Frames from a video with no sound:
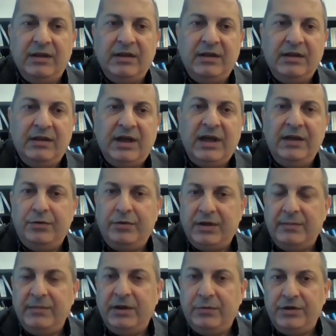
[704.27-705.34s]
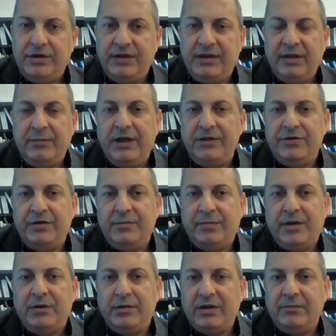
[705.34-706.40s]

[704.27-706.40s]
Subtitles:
Hydro-Quebec, which is the major power